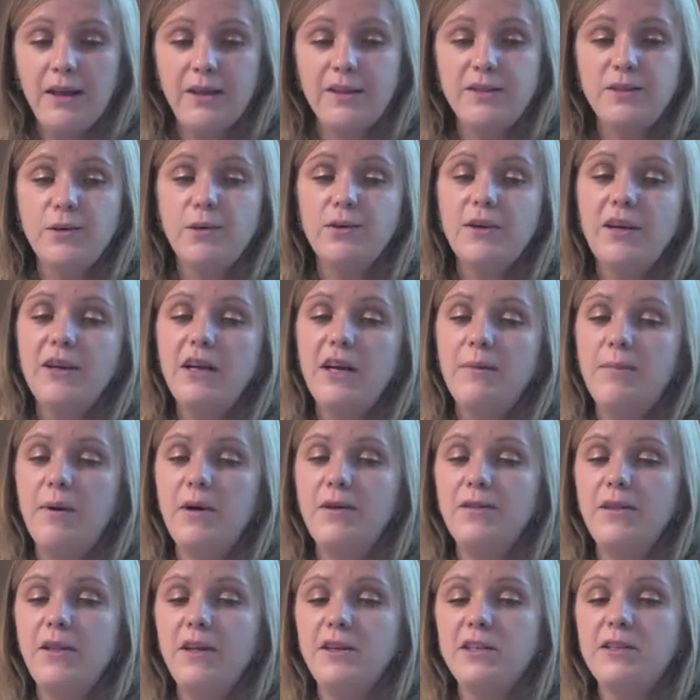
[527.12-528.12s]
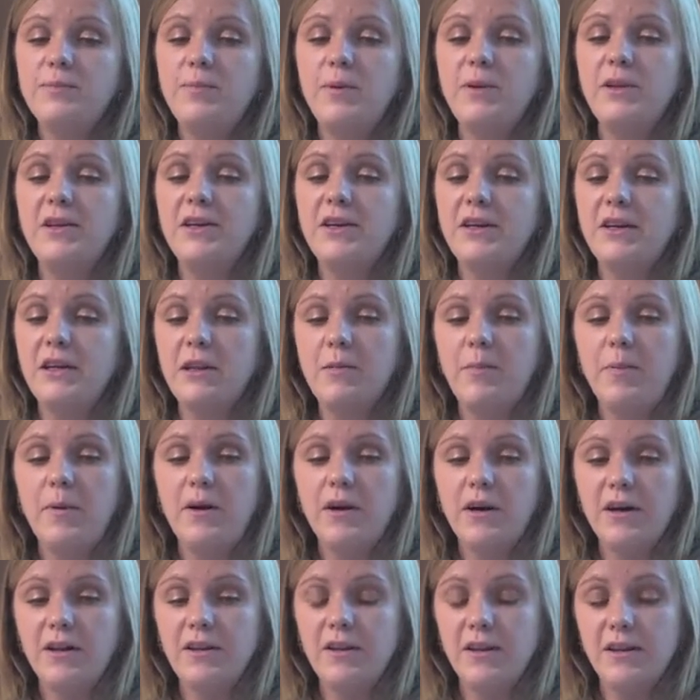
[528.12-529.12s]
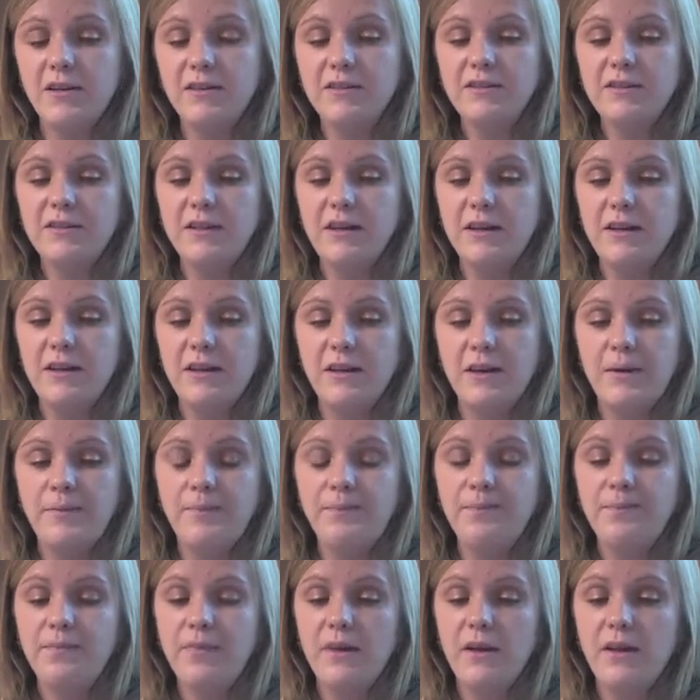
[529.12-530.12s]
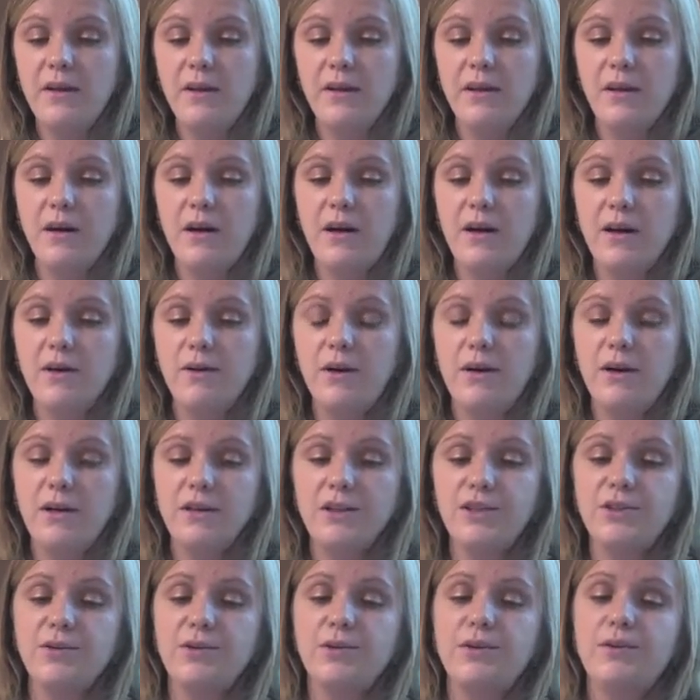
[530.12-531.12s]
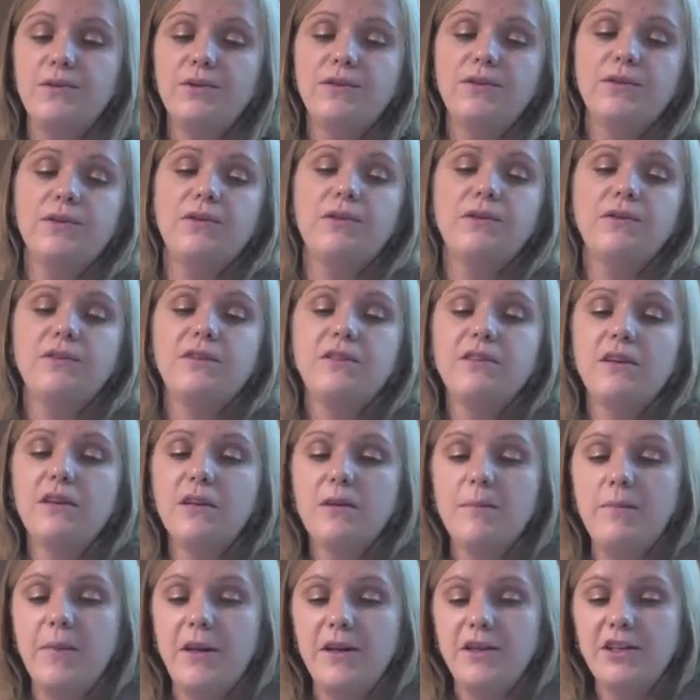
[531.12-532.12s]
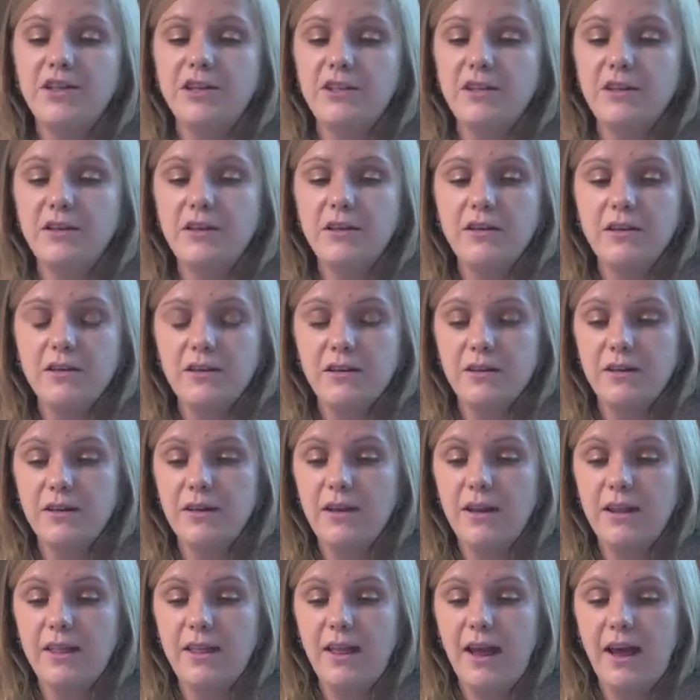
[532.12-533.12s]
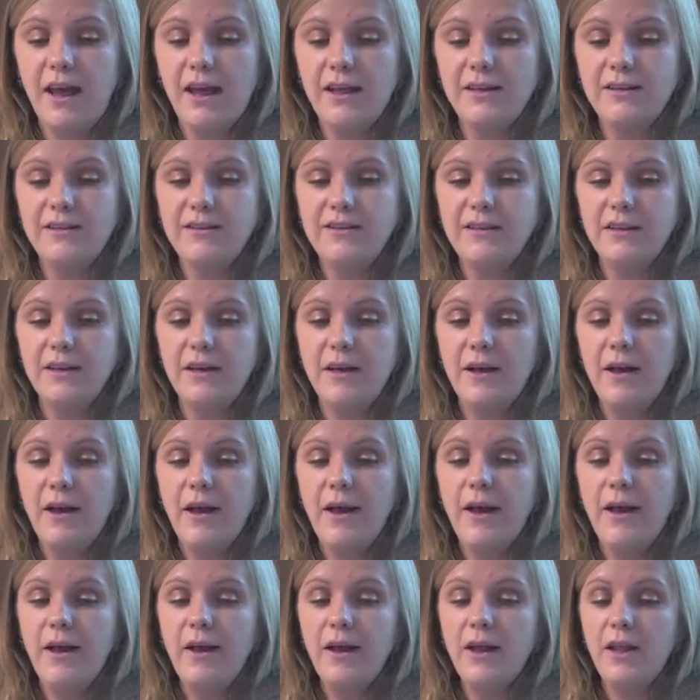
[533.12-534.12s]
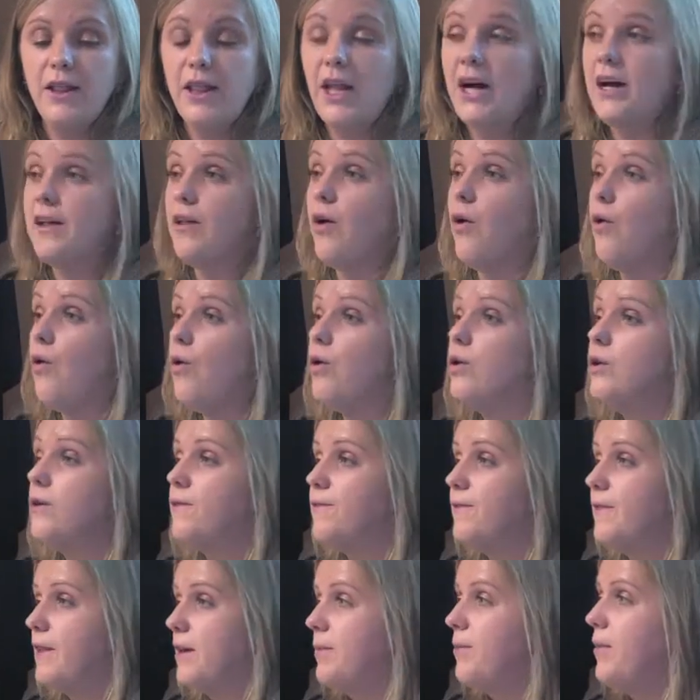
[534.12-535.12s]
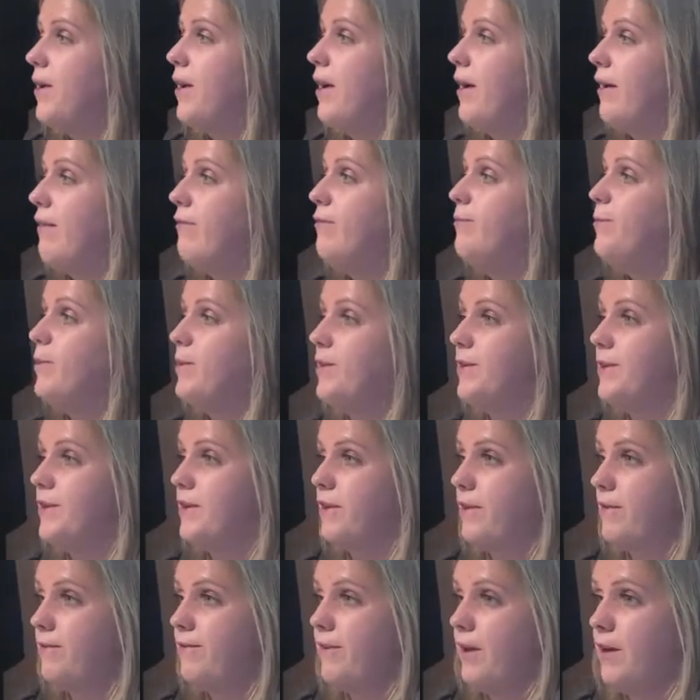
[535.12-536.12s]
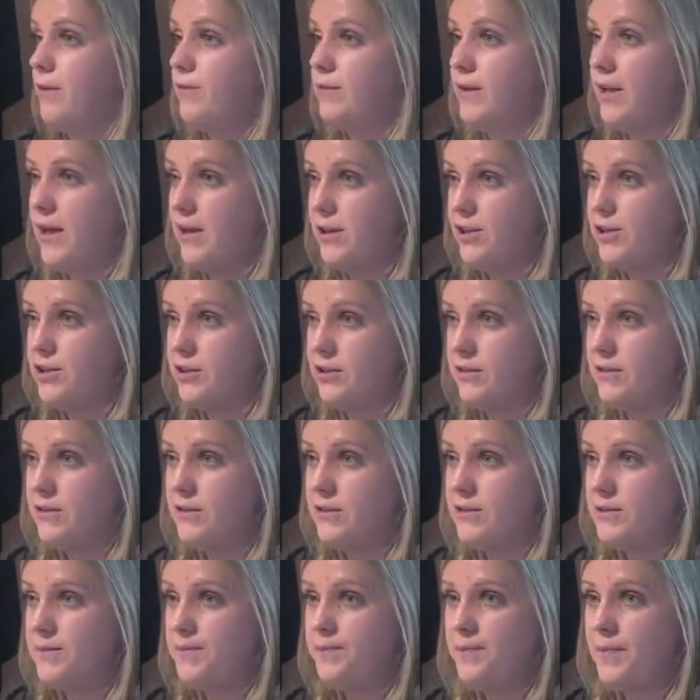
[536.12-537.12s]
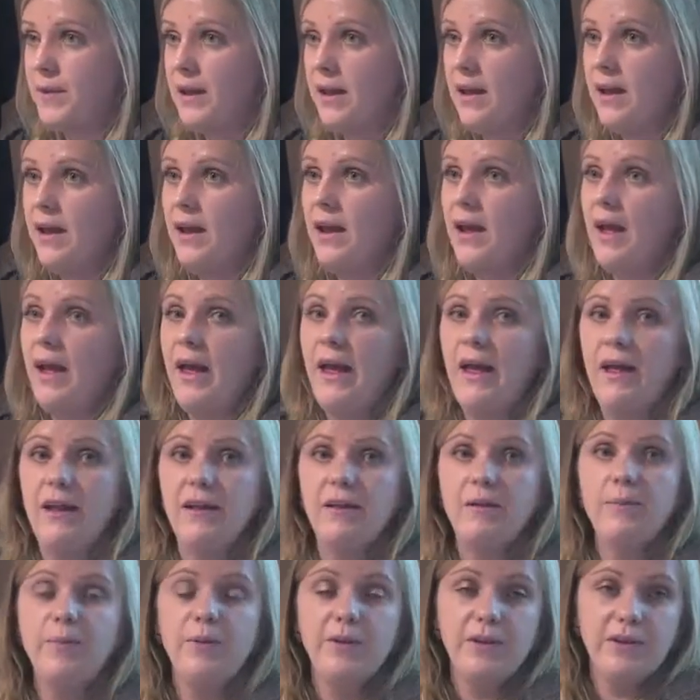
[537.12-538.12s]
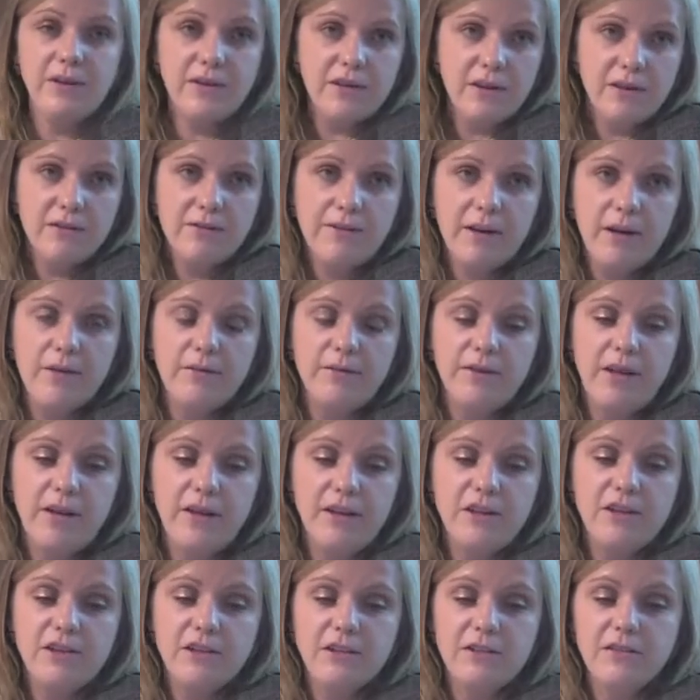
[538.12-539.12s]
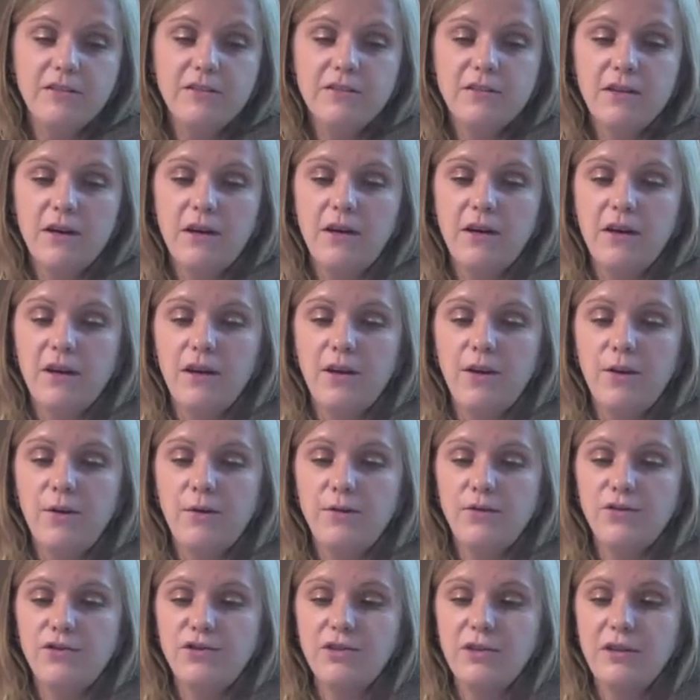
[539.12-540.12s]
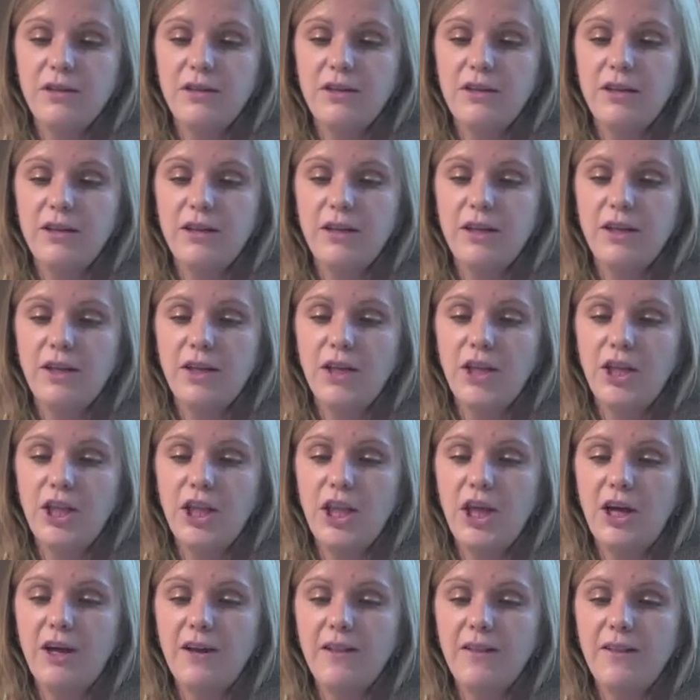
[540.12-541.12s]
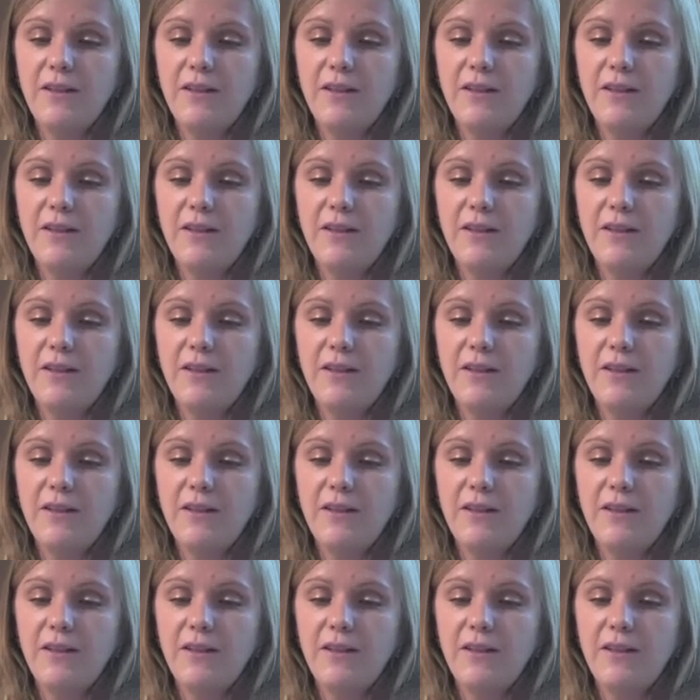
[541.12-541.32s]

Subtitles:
Talking about these political parties, I should also start mentioning that not all of them have political foundations. And political foundations are usually not,